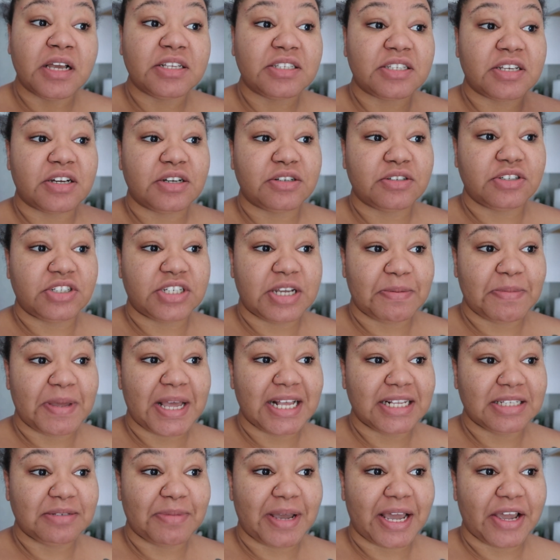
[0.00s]
So Jamie
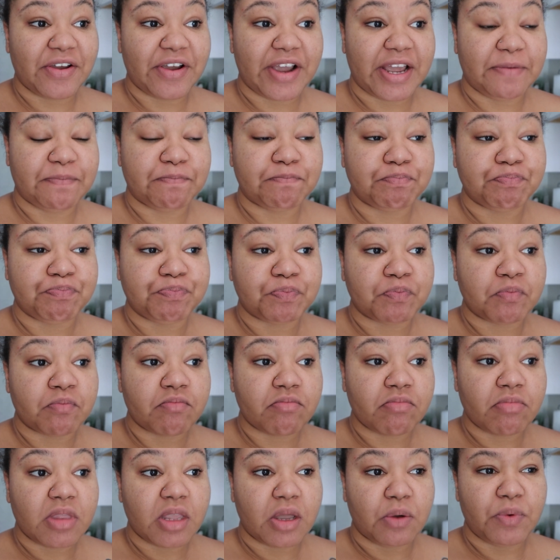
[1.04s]
has a migraine.
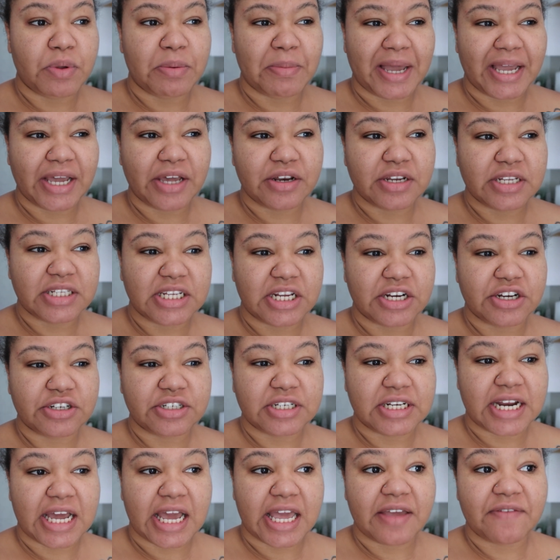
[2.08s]
We might go to
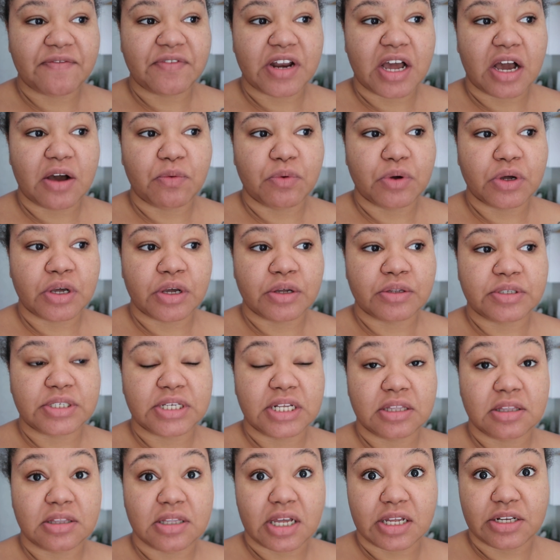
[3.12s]
dinner tonight. If not, we'll go
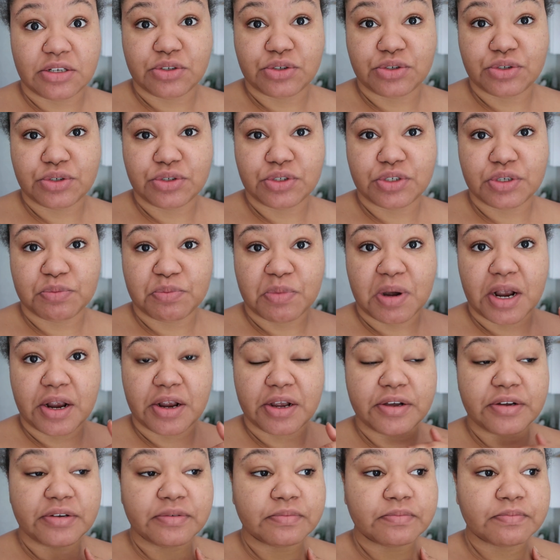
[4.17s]
to lunch
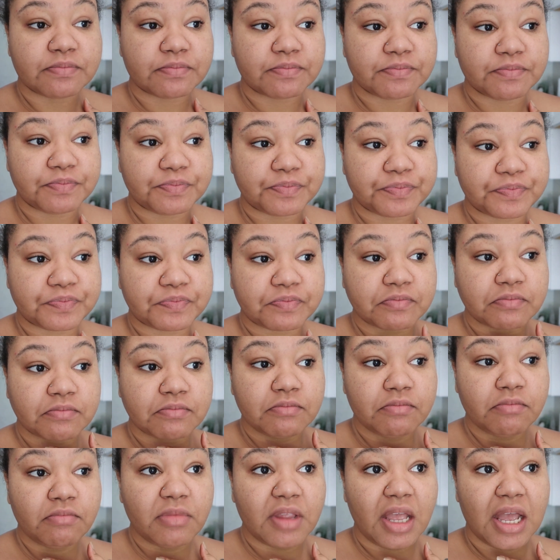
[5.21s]
tomorrow.
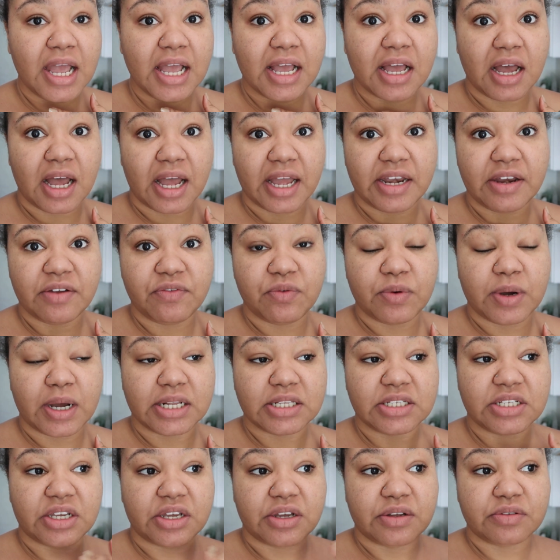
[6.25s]
I kind of
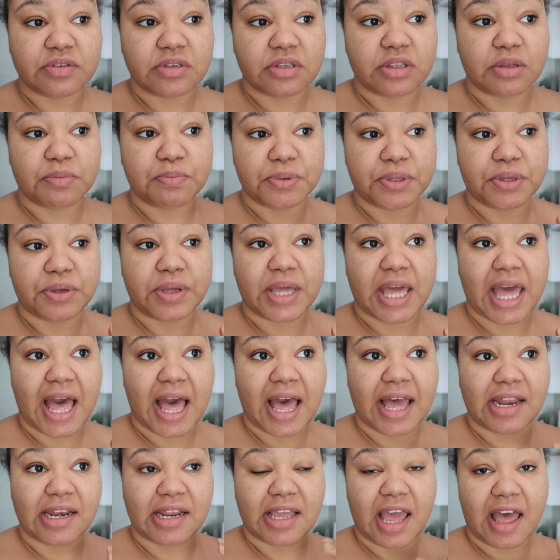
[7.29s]
want to go to the Blue
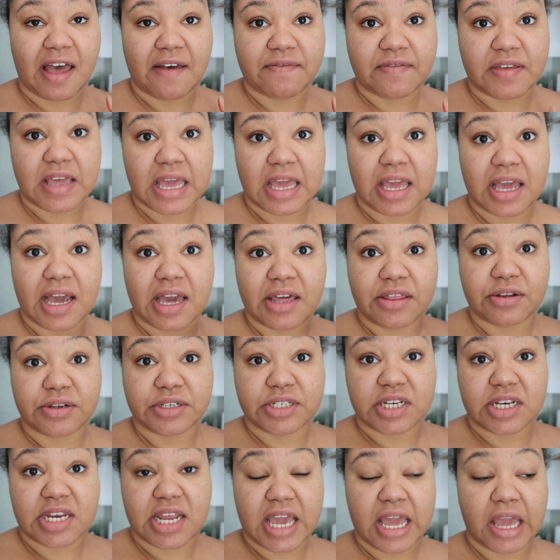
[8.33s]
Cat Cafe either
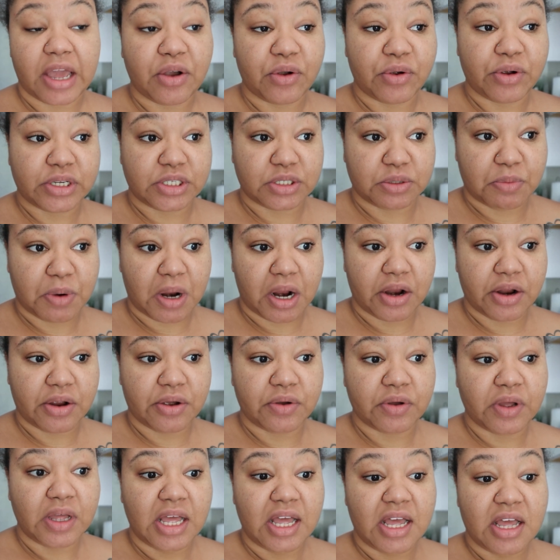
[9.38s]
today or
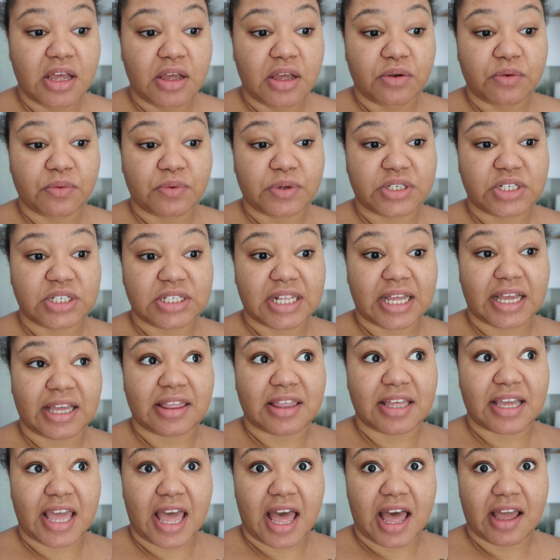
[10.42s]
tomorrow, which is
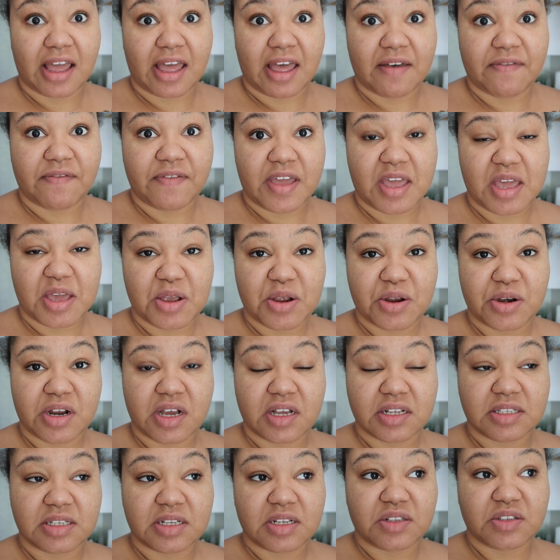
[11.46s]
like the cat cafe here in
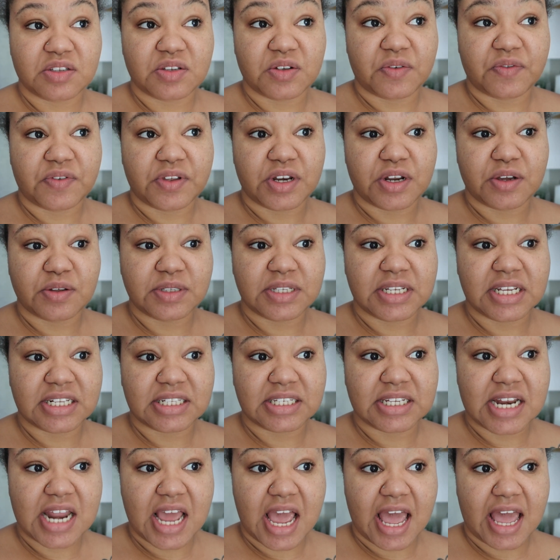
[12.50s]
Austin. So if you don't see
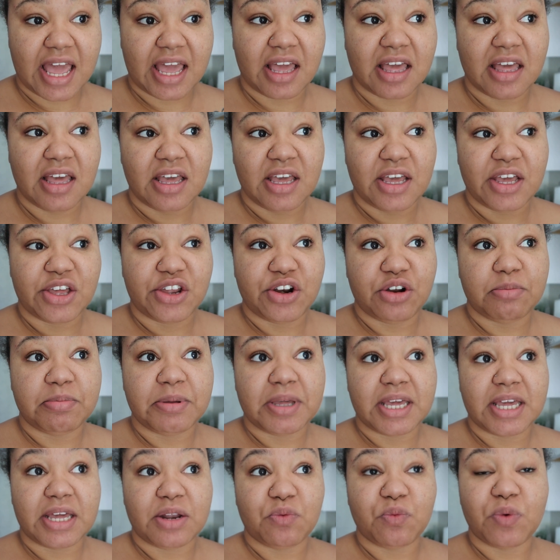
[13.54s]
it today, it'll
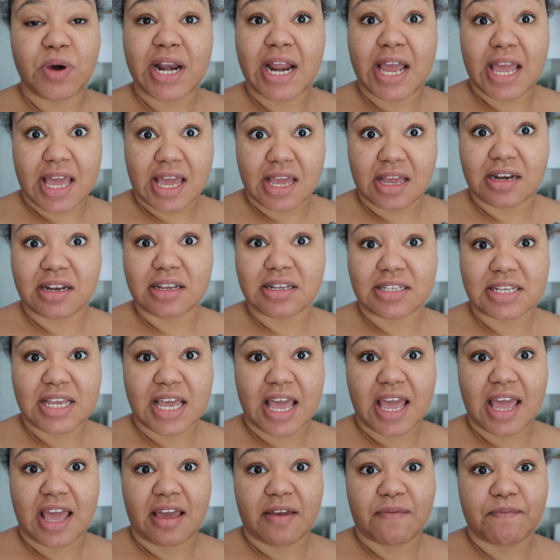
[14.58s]
be in What I Ate in a
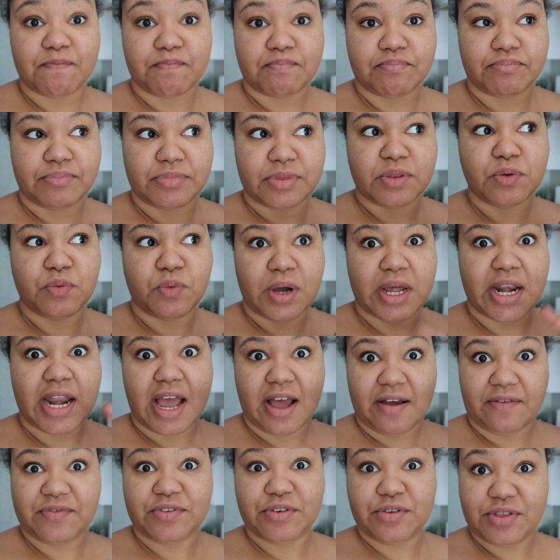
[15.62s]
Day, the one
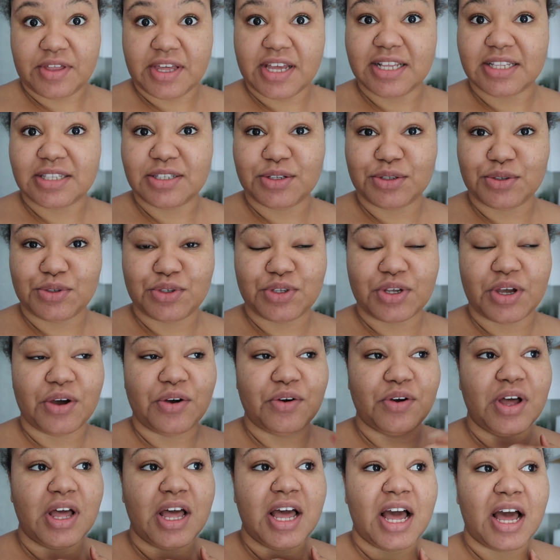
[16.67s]
after this.
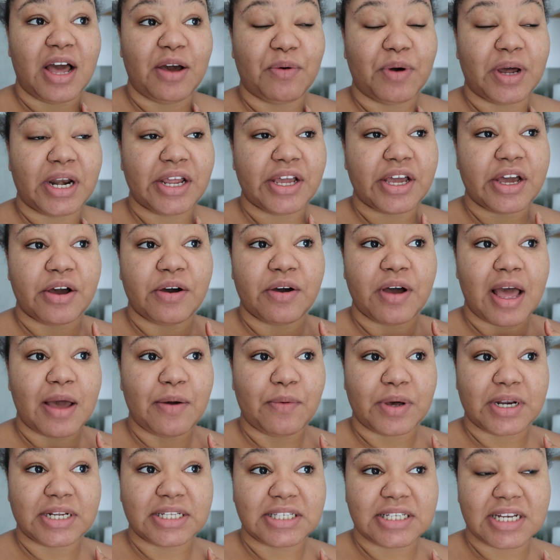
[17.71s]
So I wanna go,
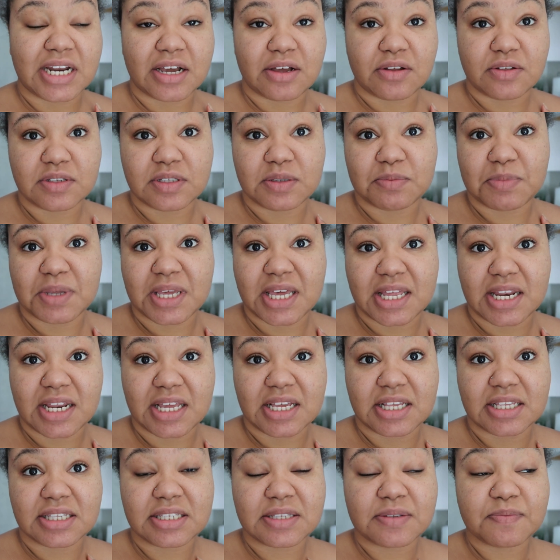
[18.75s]
I wanna snuggle some
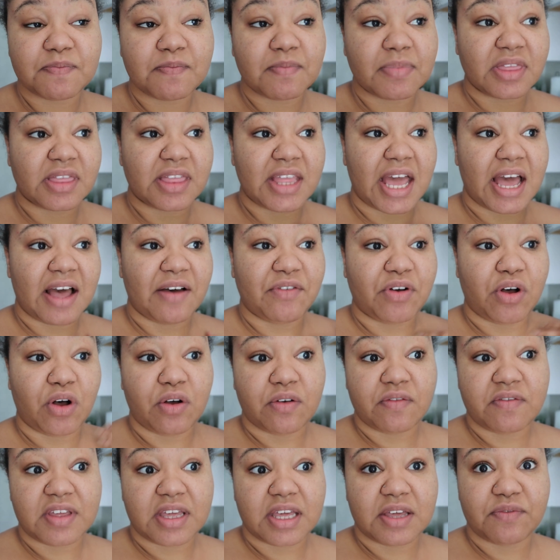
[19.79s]
kitties. They have
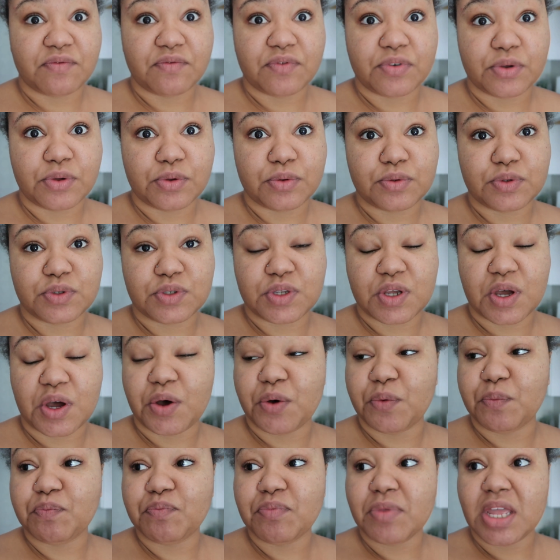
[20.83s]
all vegan food,
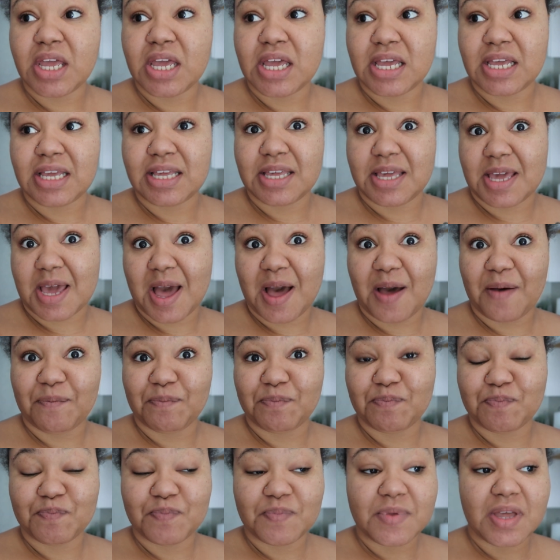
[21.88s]
so yeah.
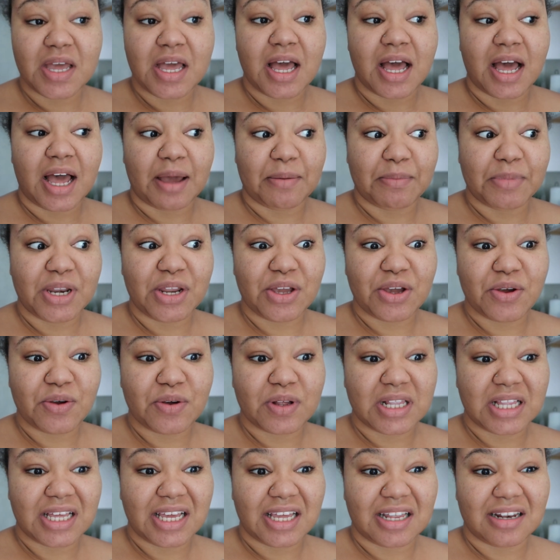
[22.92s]
I'm gonna go
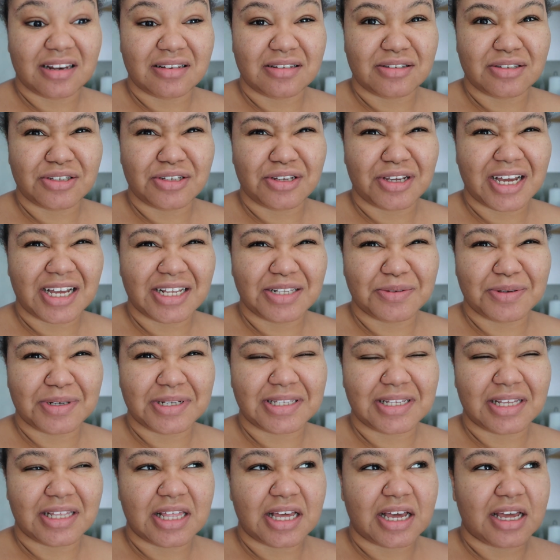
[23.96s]
clean. Do you guys
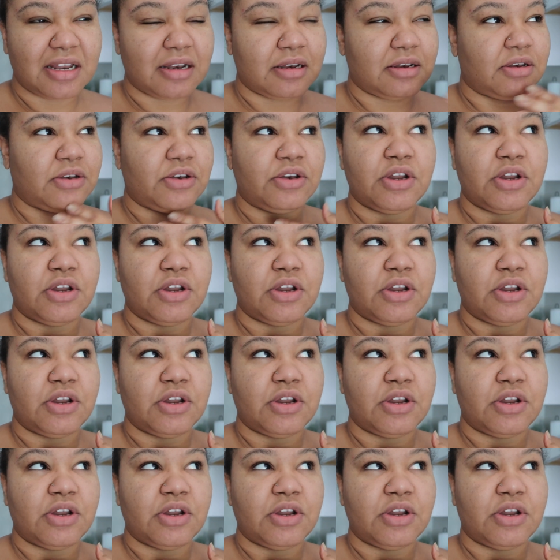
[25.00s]
wanna see that?